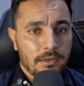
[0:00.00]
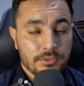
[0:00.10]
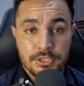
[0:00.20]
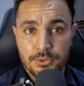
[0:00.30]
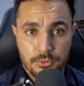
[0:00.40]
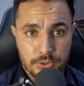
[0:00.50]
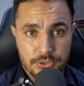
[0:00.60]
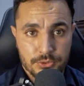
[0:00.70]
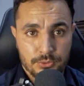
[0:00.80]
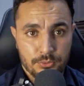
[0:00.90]

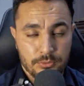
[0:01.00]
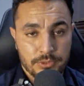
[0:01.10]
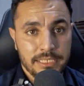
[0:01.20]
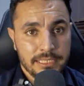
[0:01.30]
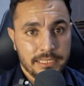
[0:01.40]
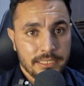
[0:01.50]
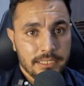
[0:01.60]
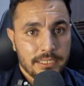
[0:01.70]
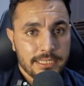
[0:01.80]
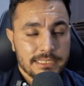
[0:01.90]
resources to really
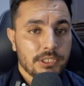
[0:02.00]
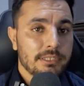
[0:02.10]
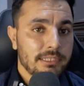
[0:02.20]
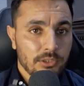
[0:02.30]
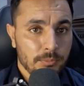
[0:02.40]
study the